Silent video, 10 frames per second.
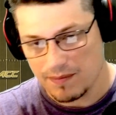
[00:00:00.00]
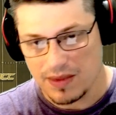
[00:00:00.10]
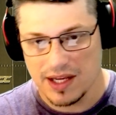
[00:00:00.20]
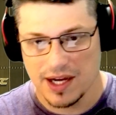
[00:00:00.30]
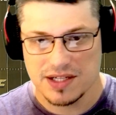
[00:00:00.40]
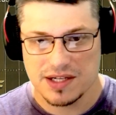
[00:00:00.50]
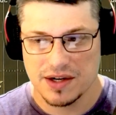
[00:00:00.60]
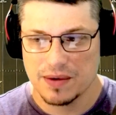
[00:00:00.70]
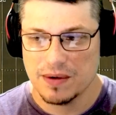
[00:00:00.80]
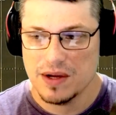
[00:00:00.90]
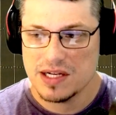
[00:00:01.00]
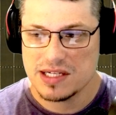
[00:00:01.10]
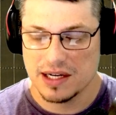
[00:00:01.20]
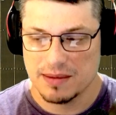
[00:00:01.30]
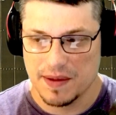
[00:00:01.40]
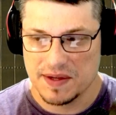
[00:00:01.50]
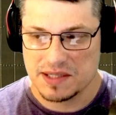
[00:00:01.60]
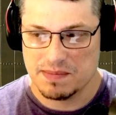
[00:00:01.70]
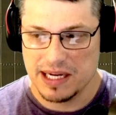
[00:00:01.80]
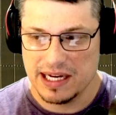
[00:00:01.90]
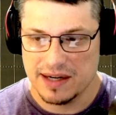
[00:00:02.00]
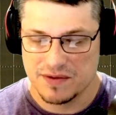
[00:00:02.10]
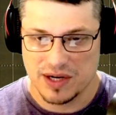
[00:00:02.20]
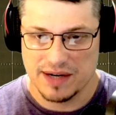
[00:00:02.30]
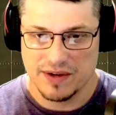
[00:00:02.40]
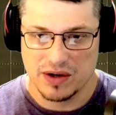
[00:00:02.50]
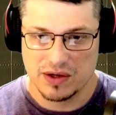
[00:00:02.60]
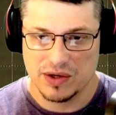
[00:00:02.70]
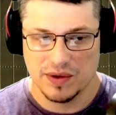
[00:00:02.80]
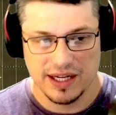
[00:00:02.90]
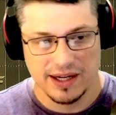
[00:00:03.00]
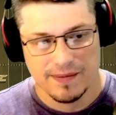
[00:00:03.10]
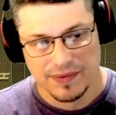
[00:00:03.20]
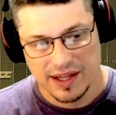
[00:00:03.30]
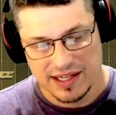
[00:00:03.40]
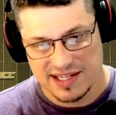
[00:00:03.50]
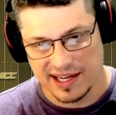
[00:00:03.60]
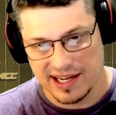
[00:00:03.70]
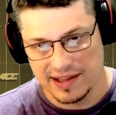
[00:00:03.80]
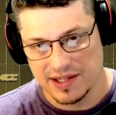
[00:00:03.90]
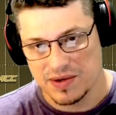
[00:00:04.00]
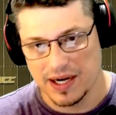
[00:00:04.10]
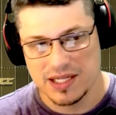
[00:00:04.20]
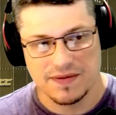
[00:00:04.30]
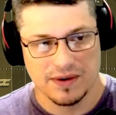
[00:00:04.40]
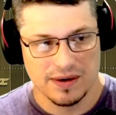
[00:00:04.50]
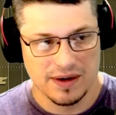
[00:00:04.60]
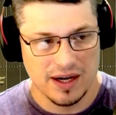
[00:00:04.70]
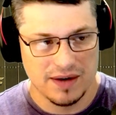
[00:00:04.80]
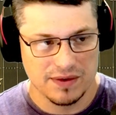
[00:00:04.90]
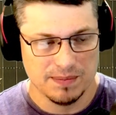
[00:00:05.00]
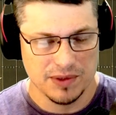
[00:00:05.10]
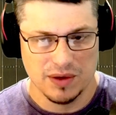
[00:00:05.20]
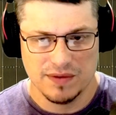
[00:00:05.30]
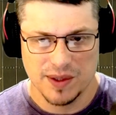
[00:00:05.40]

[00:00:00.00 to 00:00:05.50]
We also talked about the speed of Travion Cooley. This is a kid that transferred from Louisville.